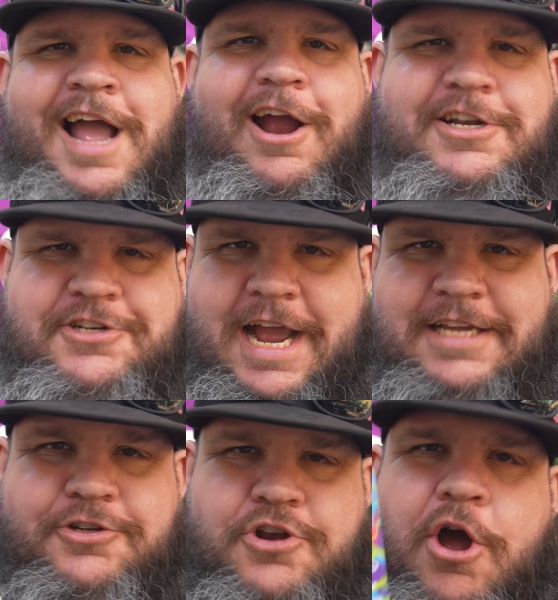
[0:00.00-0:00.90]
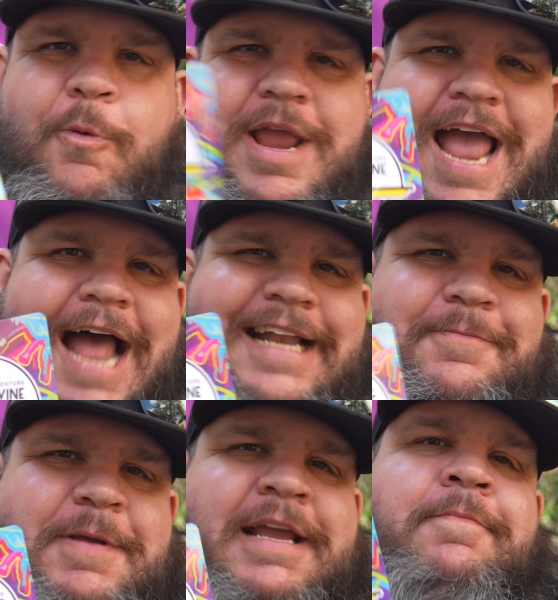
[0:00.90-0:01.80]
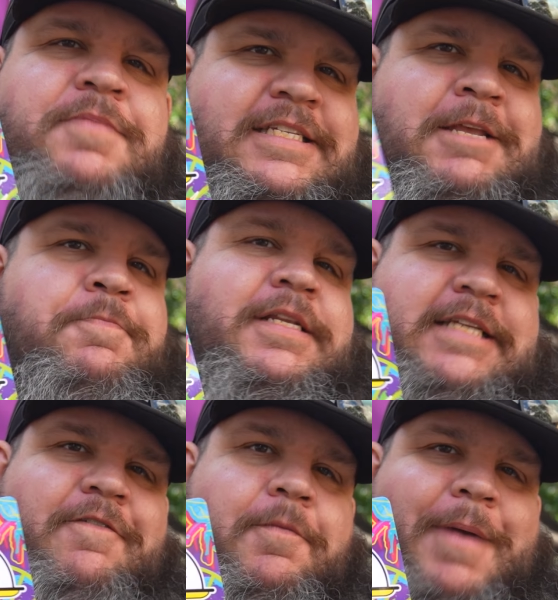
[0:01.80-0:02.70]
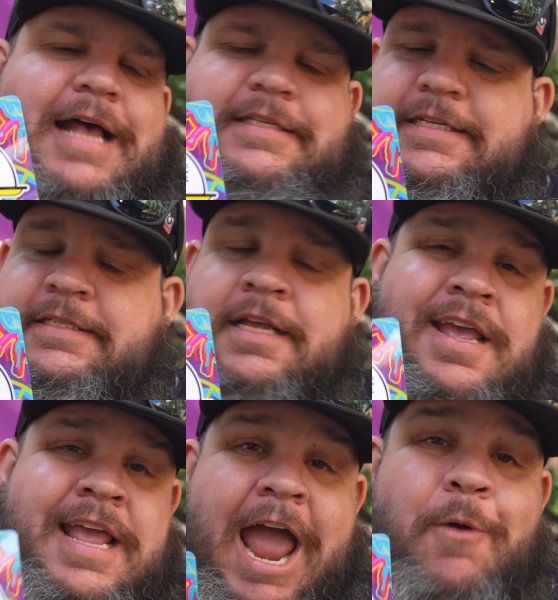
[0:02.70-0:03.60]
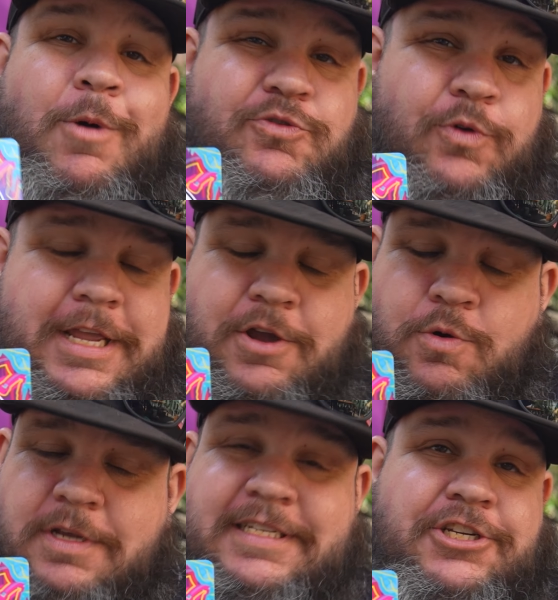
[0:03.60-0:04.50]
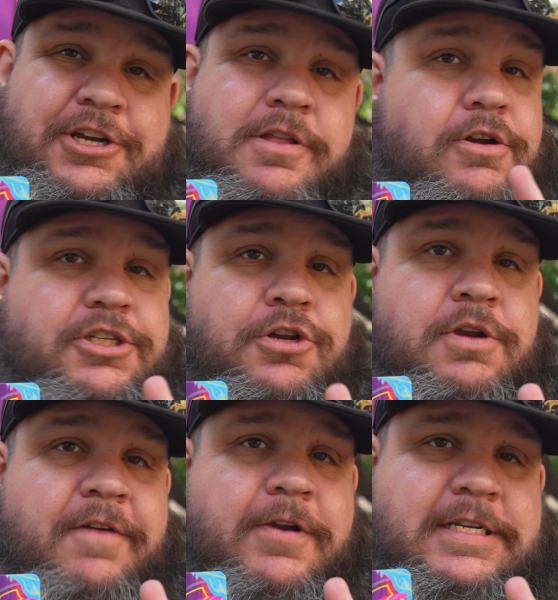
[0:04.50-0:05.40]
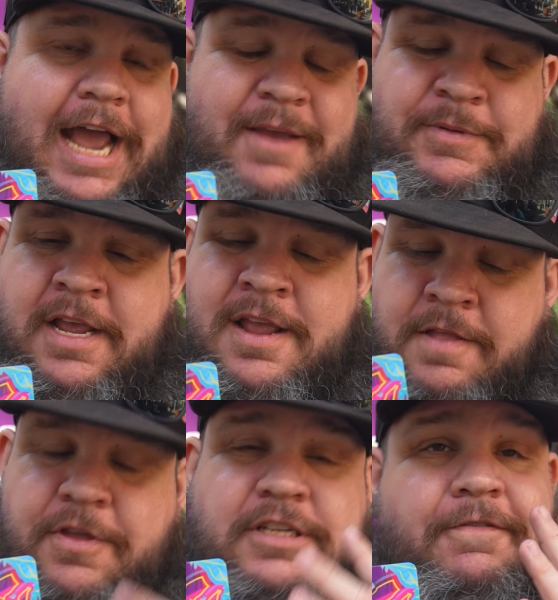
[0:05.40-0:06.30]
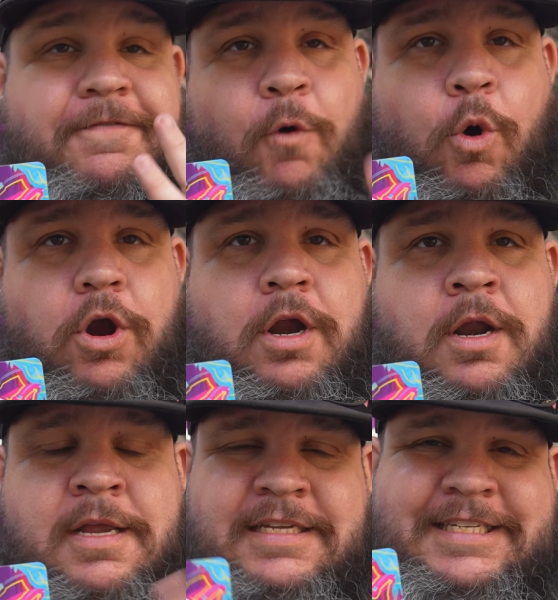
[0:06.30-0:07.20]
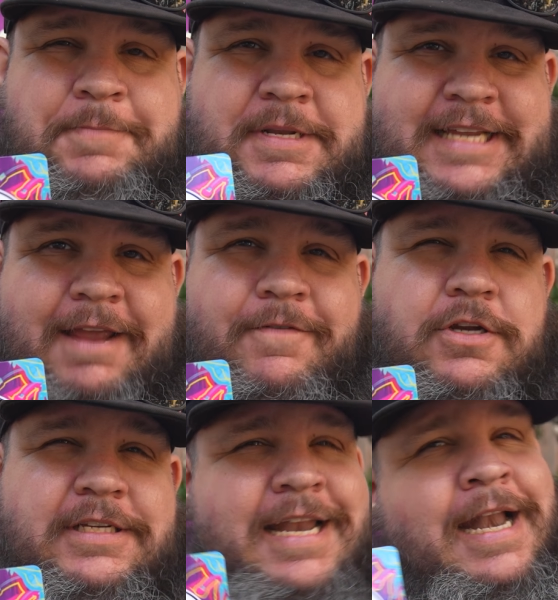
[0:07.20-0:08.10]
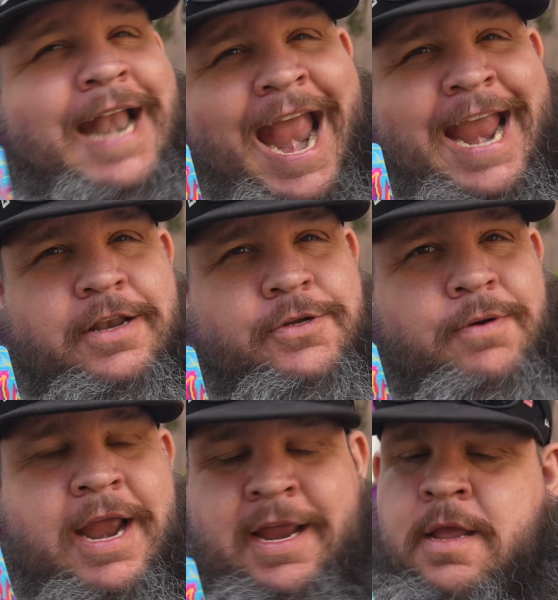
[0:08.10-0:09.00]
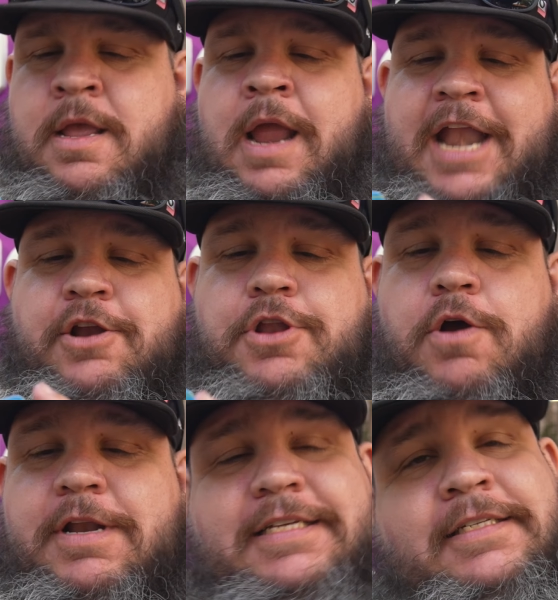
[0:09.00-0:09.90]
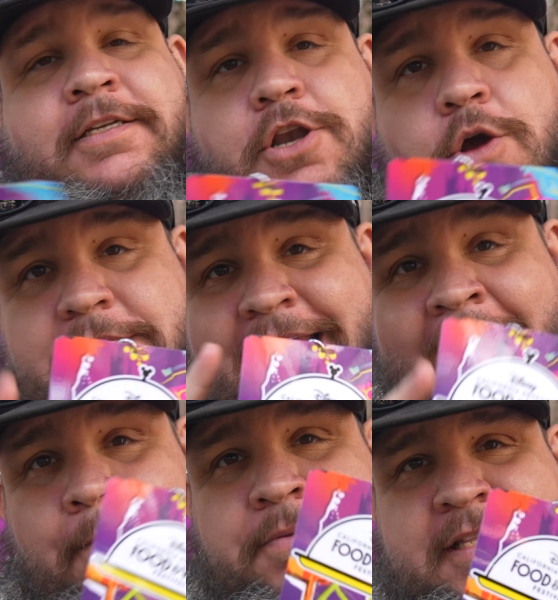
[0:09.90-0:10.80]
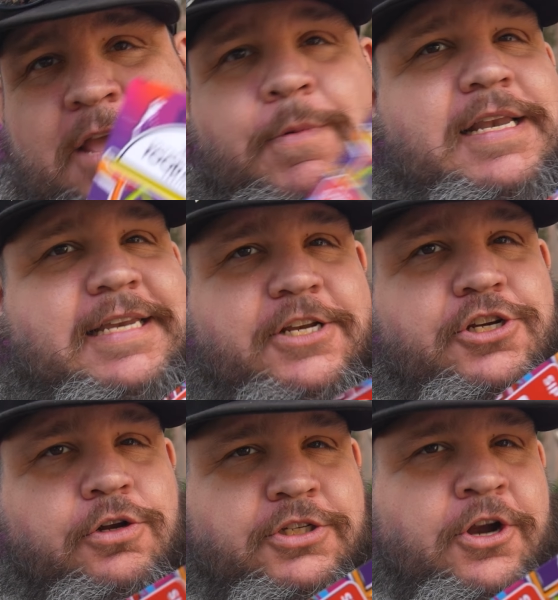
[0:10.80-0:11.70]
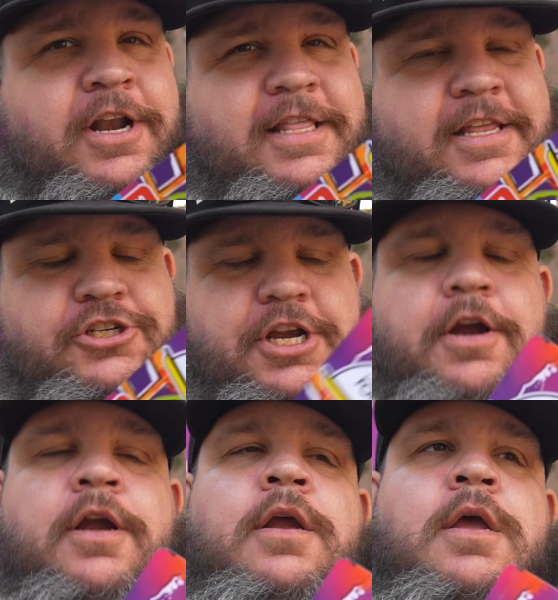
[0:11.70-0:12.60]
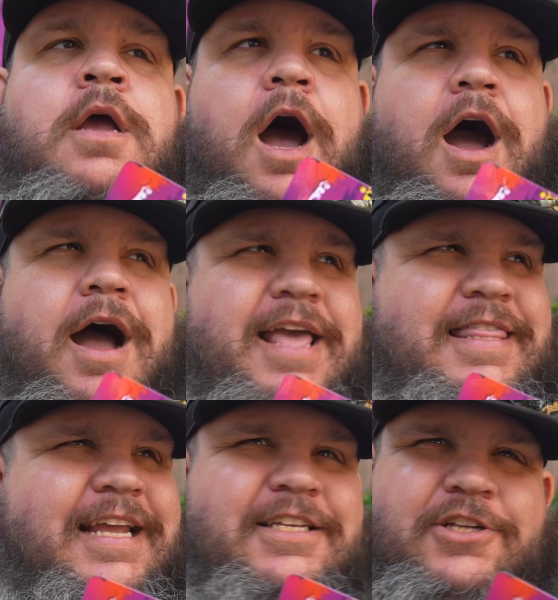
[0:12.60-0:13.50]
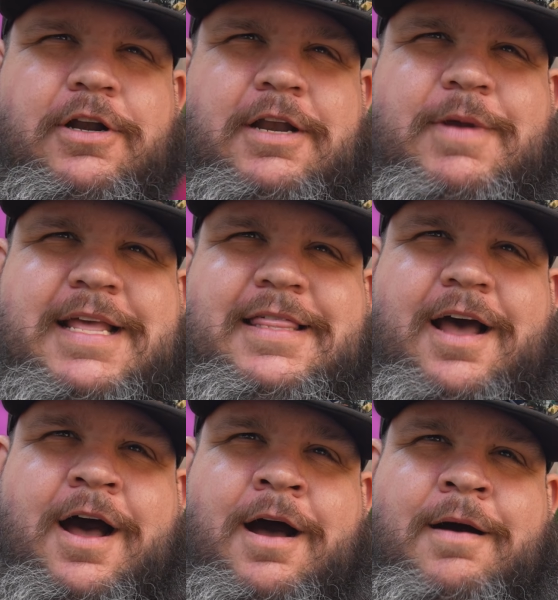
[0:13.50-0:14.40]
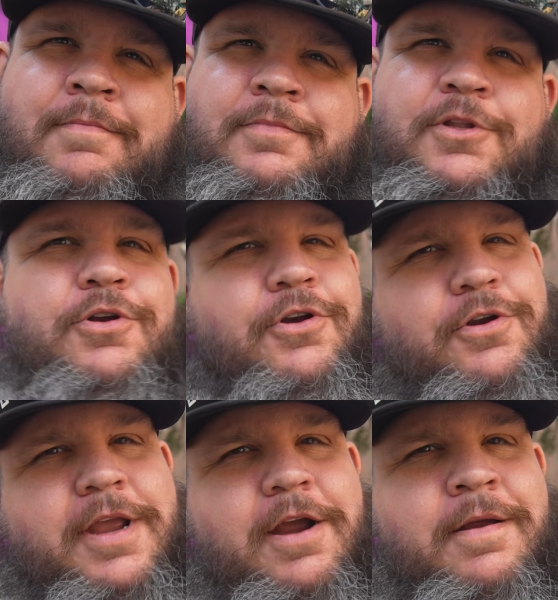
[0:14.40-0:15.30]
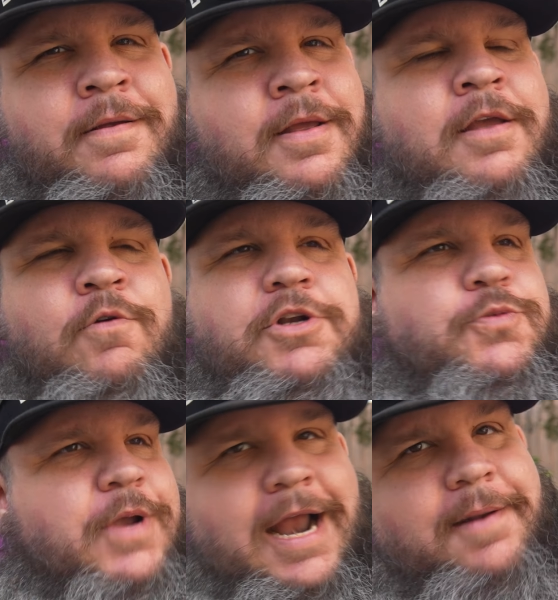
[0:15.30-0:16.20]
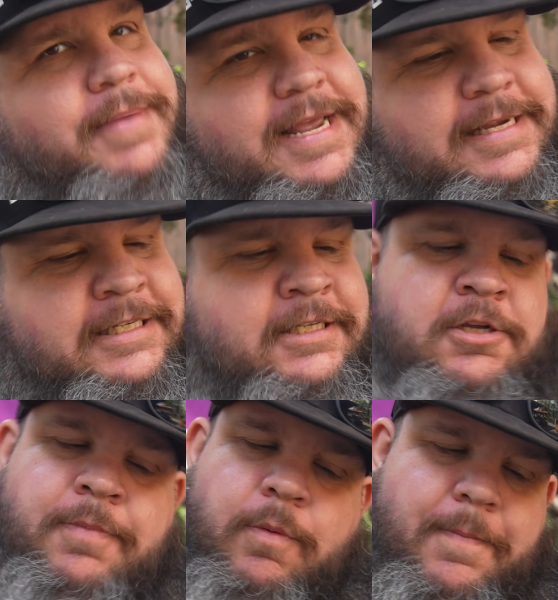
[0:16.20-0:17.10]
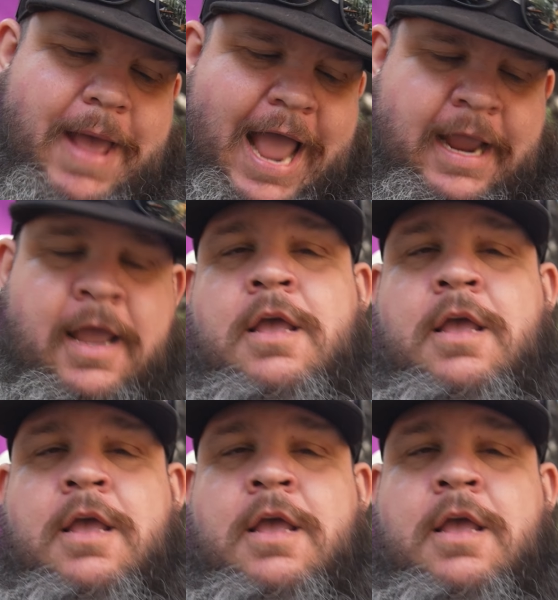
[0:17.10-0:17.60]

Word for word: Alright you guys, you know we had to pick up the Sip and Savor passes. And what's really cool is this year there's two different types. There's a four Sip and Savors and an eight, right? And you'll notice no tabs. They went digital starting this year. Uh, I think it started with um, Lunar New Year, which we kind of missed, so but we're back.